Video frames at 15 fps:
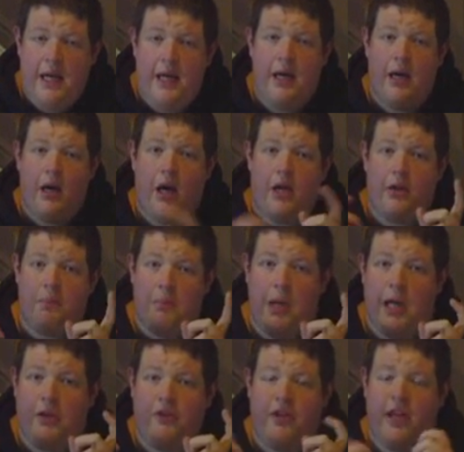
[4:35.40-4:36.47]
either
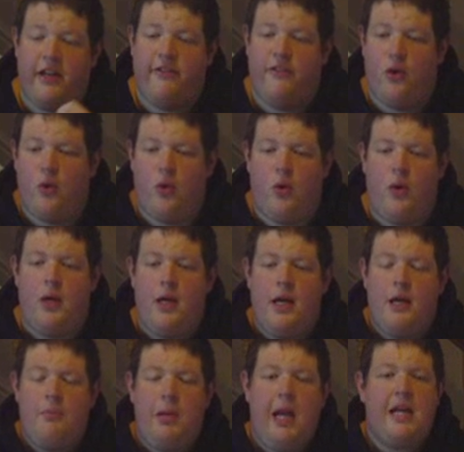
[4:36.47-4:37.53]
play safe or
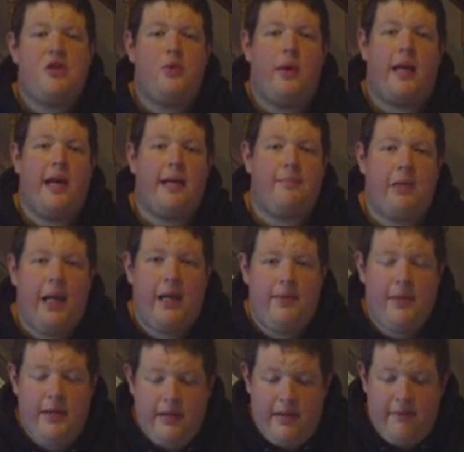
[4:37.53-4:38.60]
play to a game
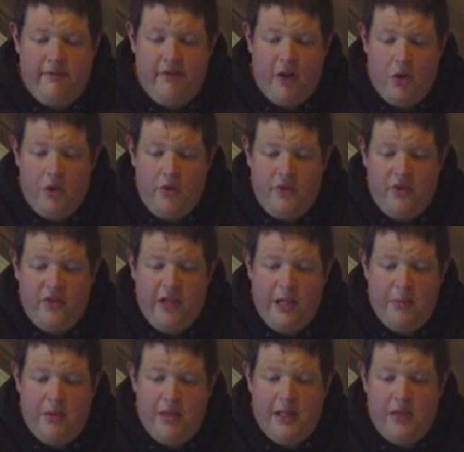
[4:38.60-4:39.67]
plan that involves
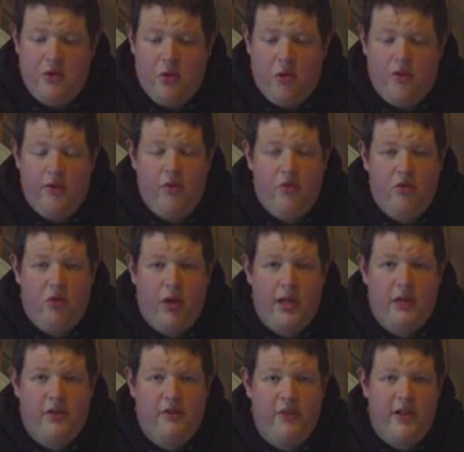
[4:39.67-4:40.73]
deliberately not
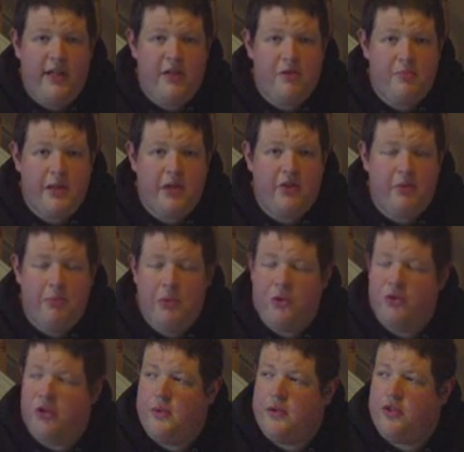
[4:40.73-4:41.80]
trying to finish because it
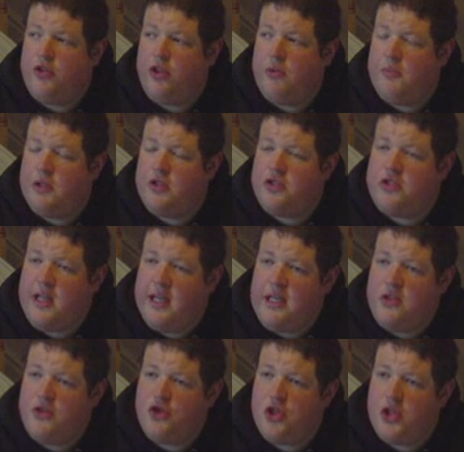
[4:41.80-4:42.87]
puts you in too much
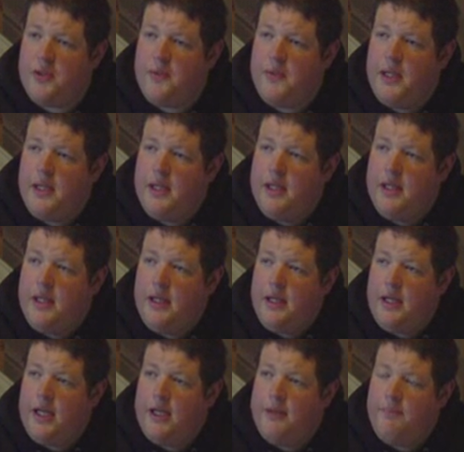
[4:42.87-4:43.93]
danger?
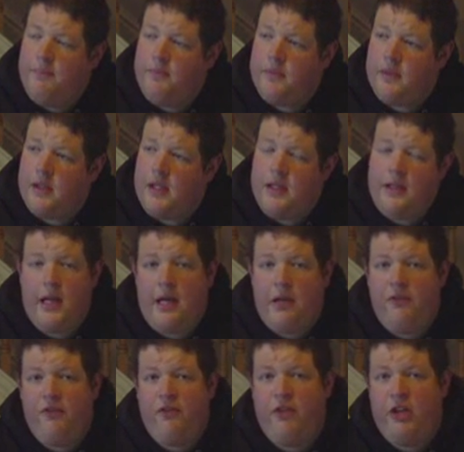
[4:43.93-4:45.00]
And
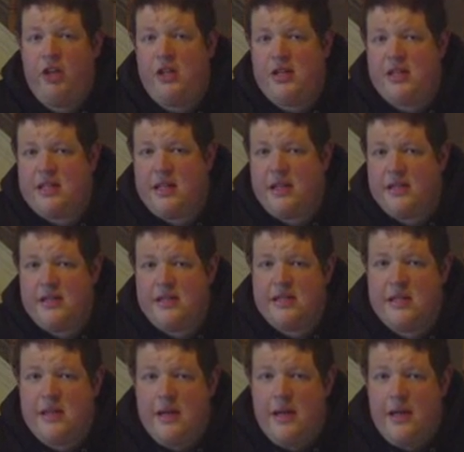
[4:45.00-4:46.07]
that
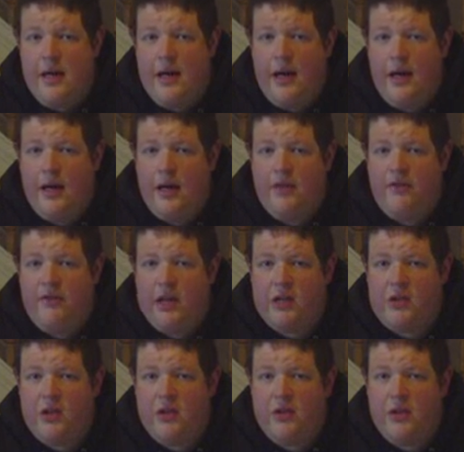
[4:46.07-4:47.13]
versus the
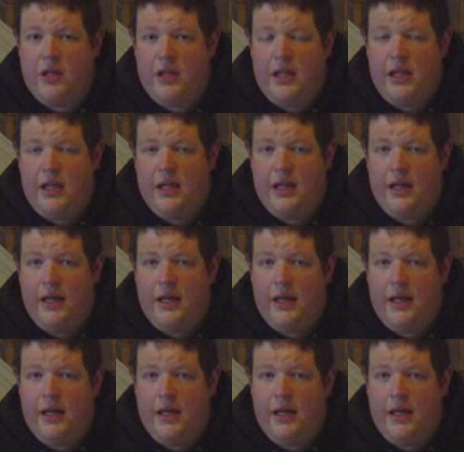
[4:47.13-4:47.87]
fact that the